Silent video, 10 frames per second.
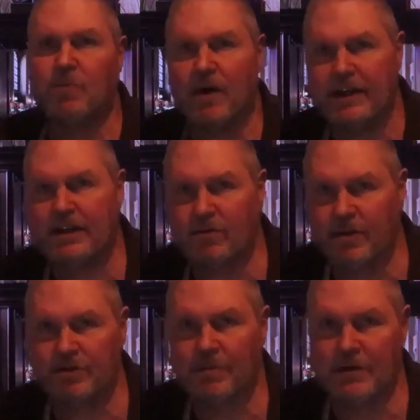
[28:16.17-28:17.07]
That's why
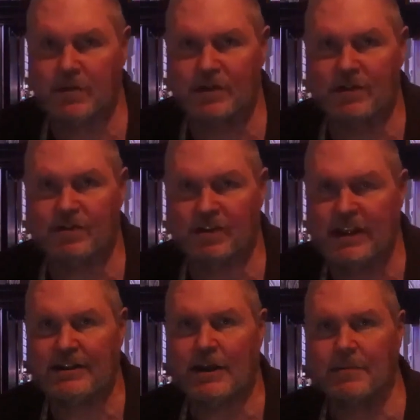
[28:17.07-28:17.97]
he crushed me with
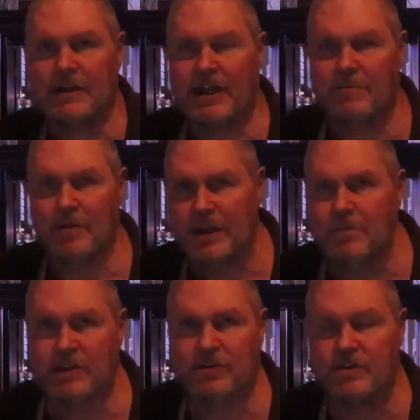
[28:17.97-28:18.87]
disease. I
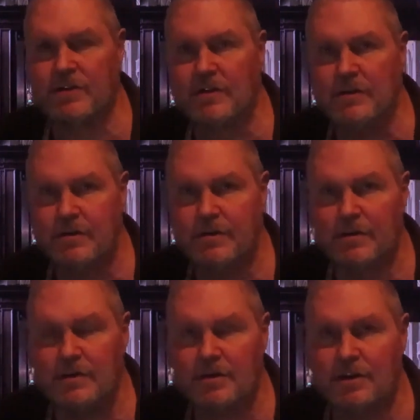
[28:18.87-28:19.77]
became blemished.
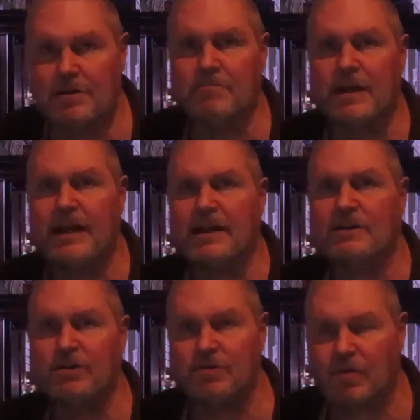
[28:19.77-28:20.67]
The
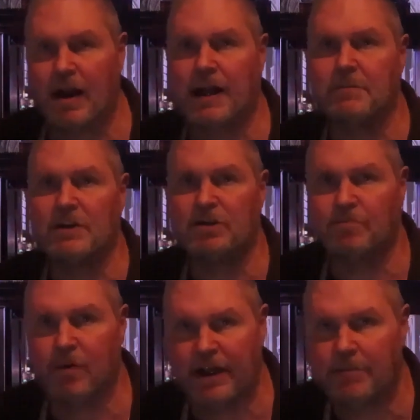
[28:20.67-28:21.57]
man
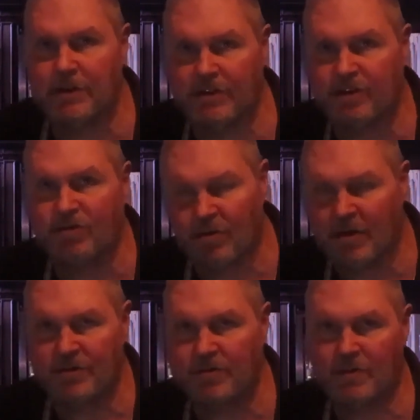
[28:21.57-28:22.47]
described is blemished.
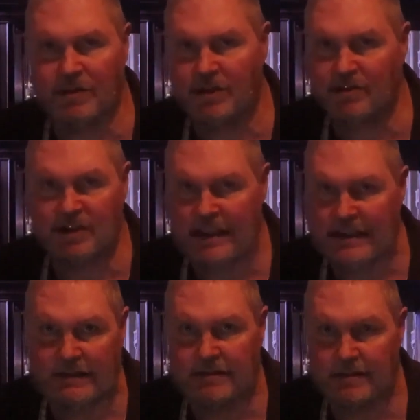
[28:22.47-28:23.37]
He's crushed with
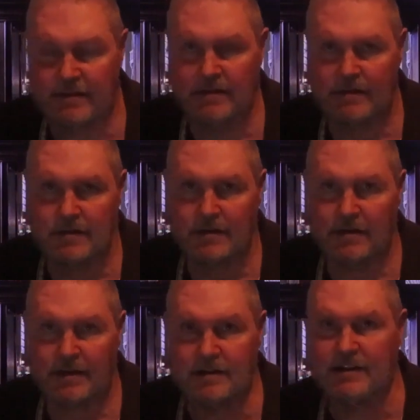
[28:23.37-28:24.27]
disease.
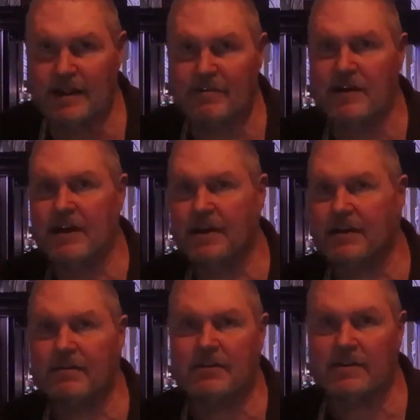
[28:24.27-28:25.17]
He's given
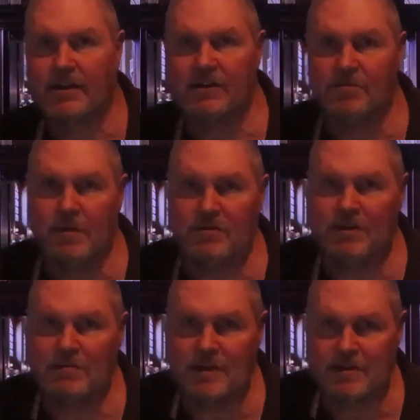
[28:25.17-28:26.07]
an illness that
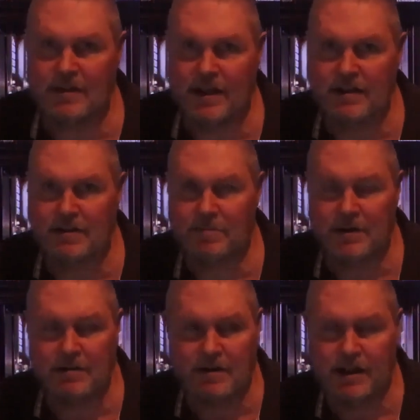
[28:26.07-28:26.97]
exposes him to
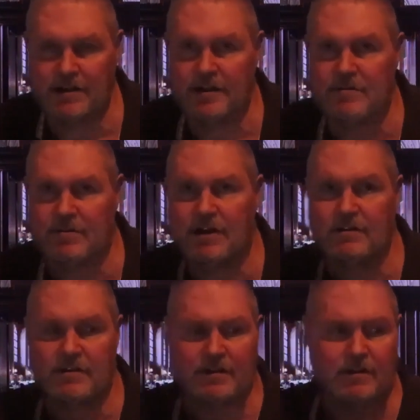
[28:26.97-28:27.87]
death, depending on how you
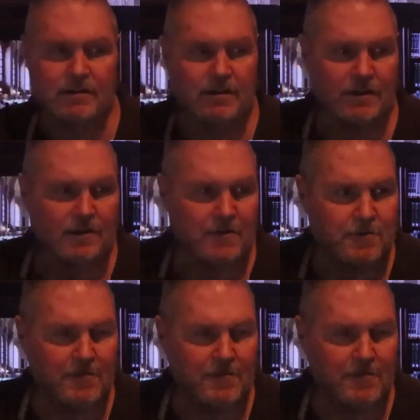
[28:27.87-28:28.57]
translate.